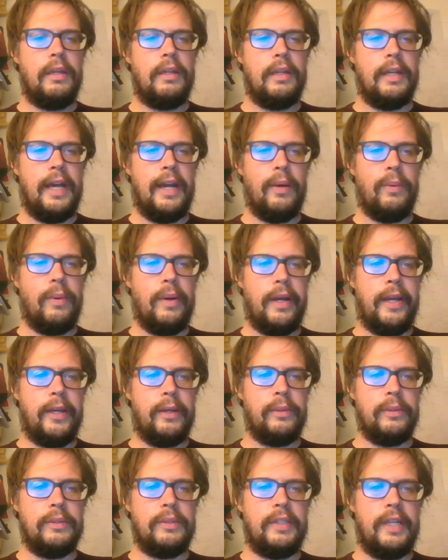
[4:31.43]
Now y
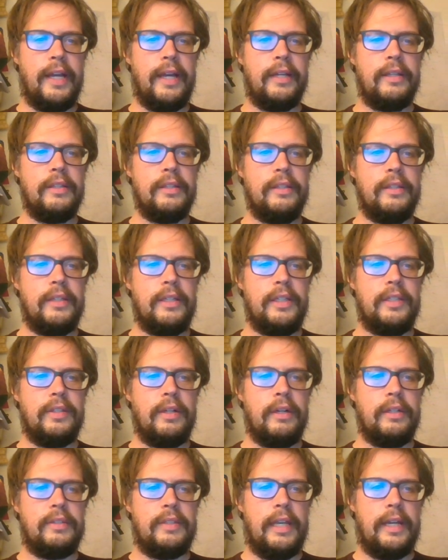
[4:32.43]
equals z is
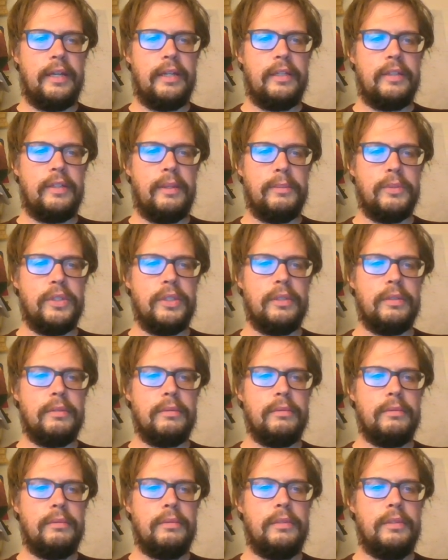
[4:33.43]
our second assumption.
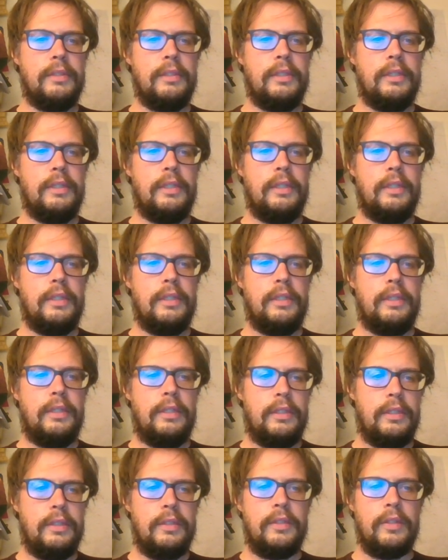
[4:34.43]

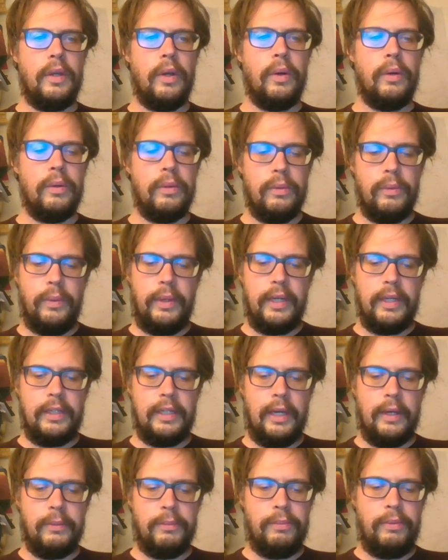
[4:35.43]
So we can
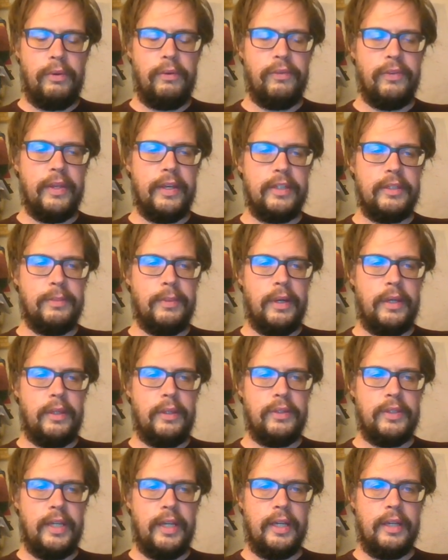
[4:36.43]
now prove this by
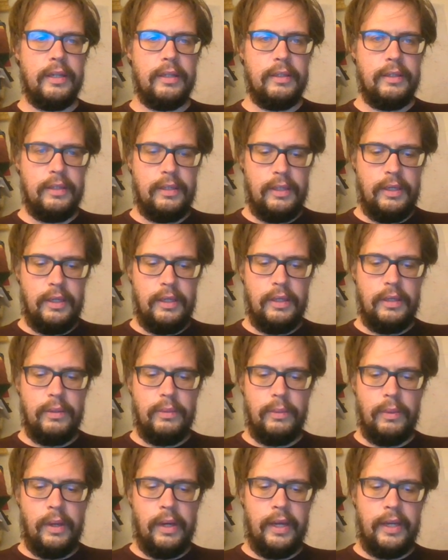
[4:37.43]
using
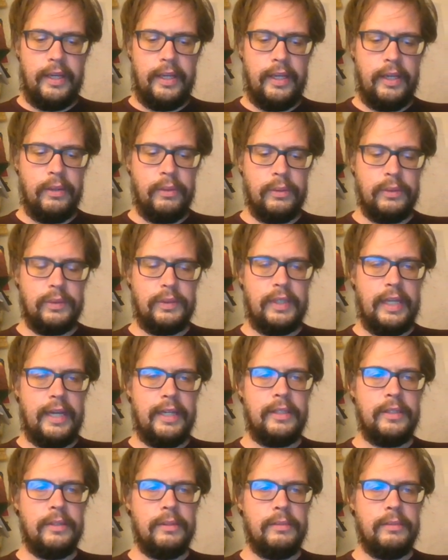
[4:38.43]
y equals z.